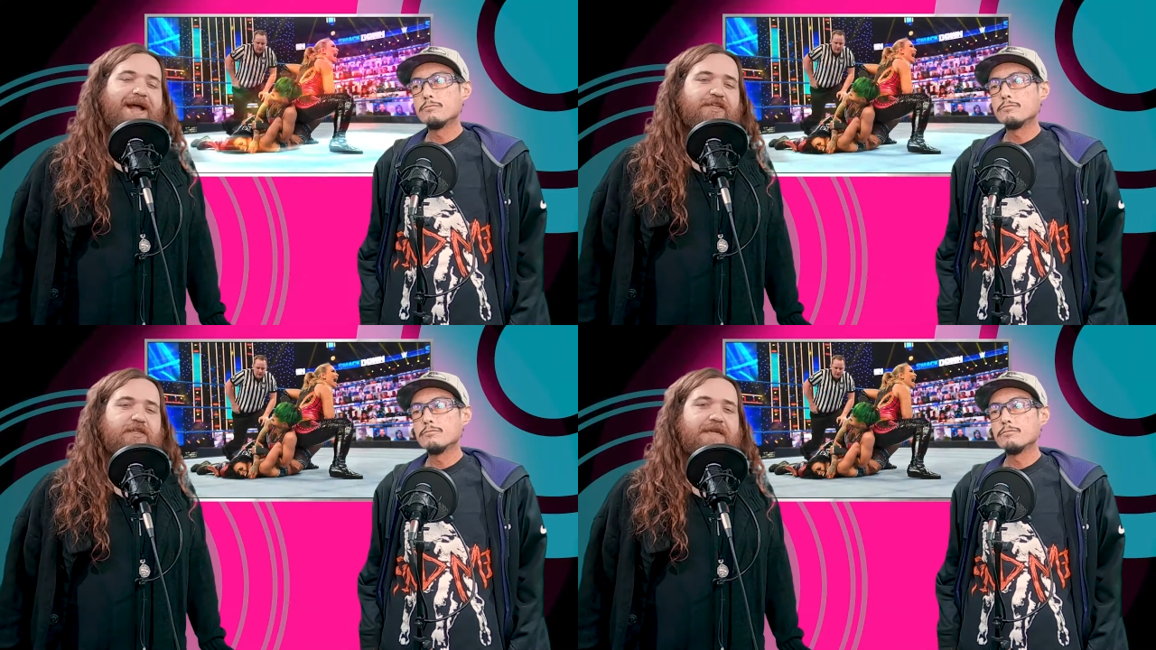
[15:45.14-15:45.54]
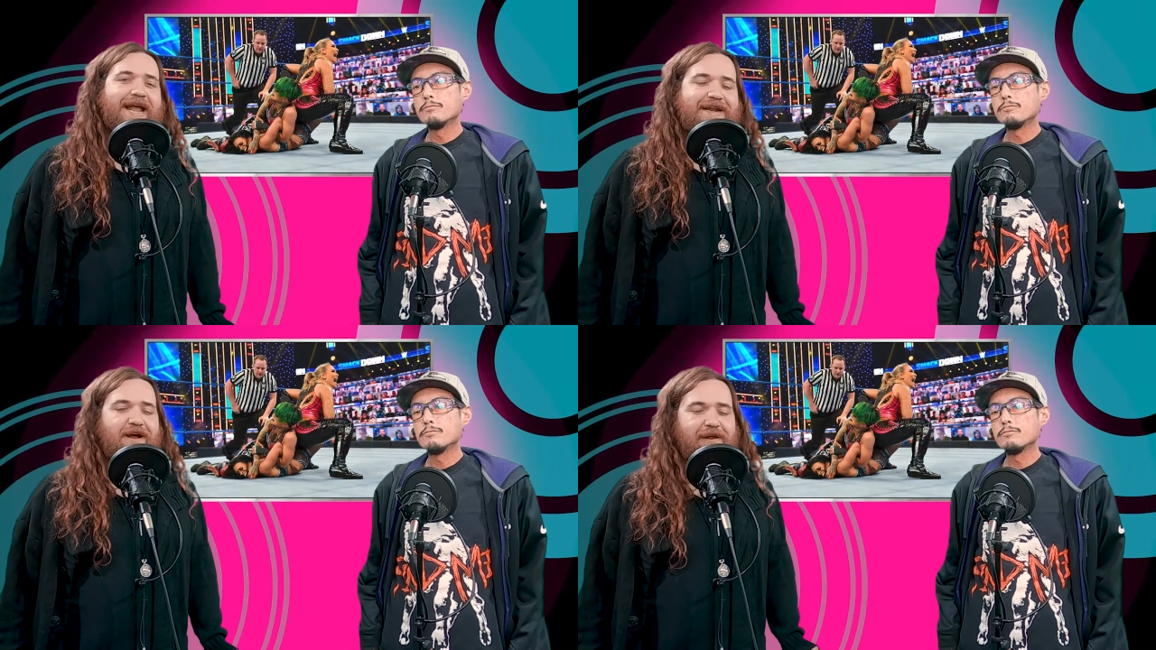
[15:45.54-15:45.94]
Speaker 1: match.
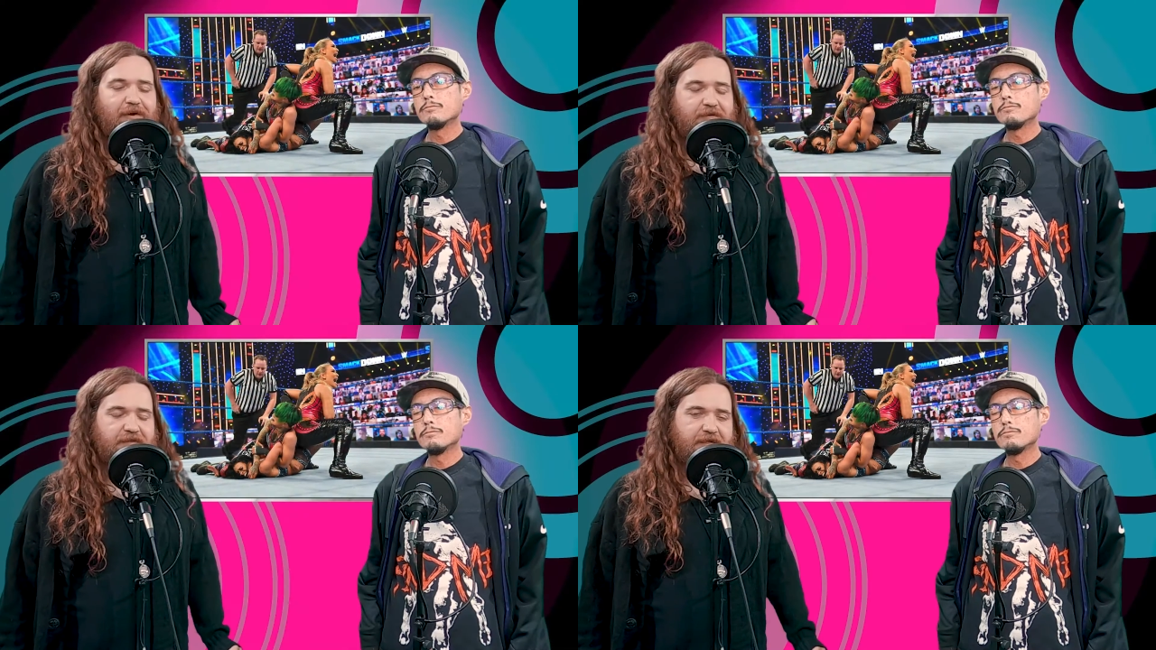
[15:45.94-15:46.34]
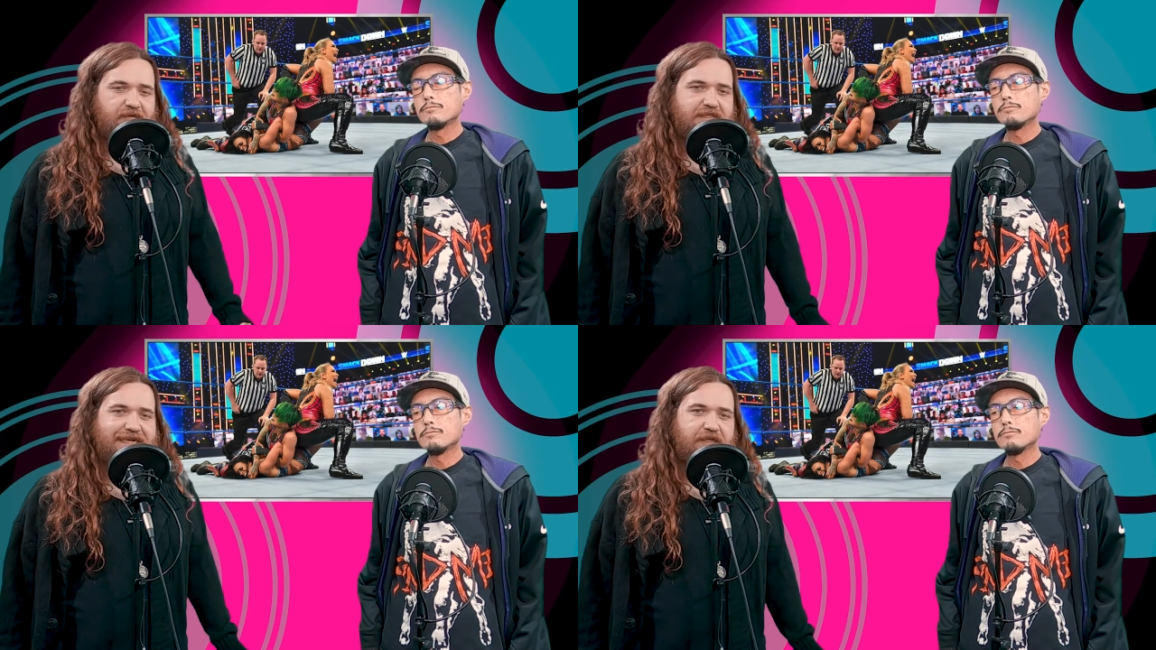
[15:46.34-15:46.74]
Natty Neidhart's getting
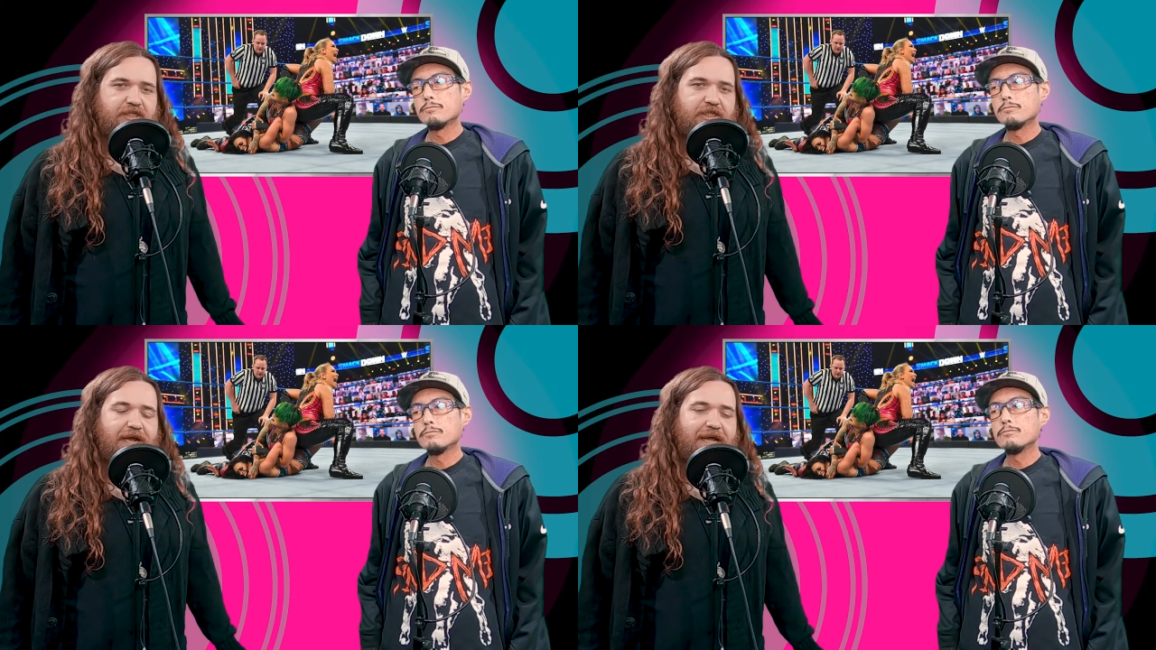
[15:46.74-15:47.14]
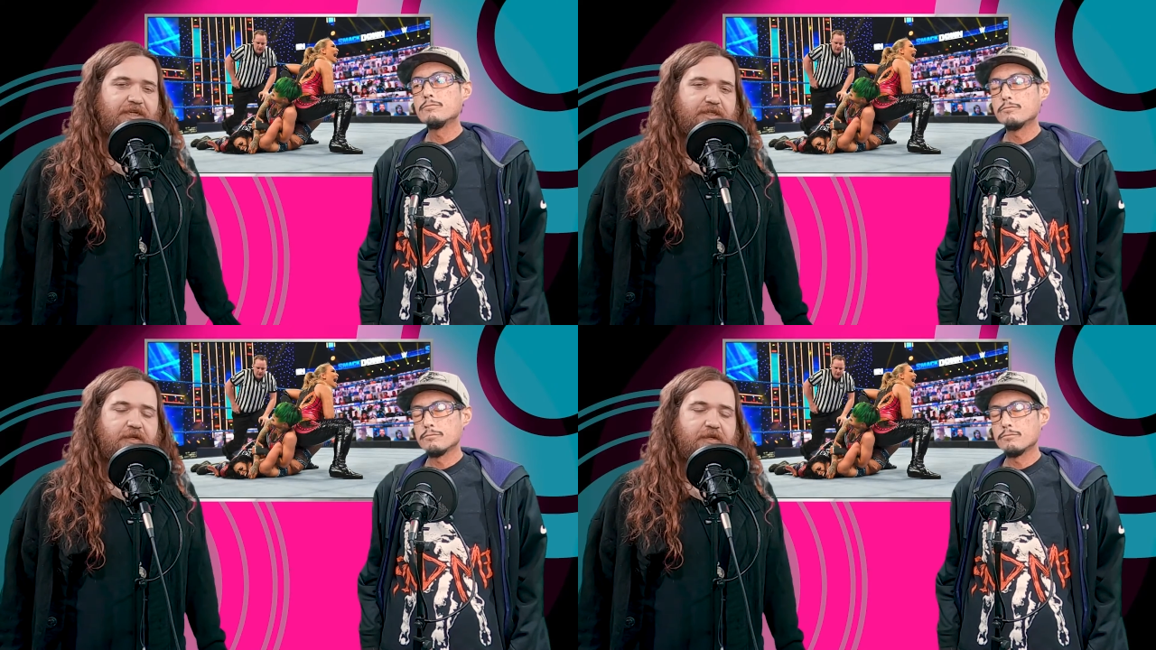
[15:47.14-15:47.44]
her second shot.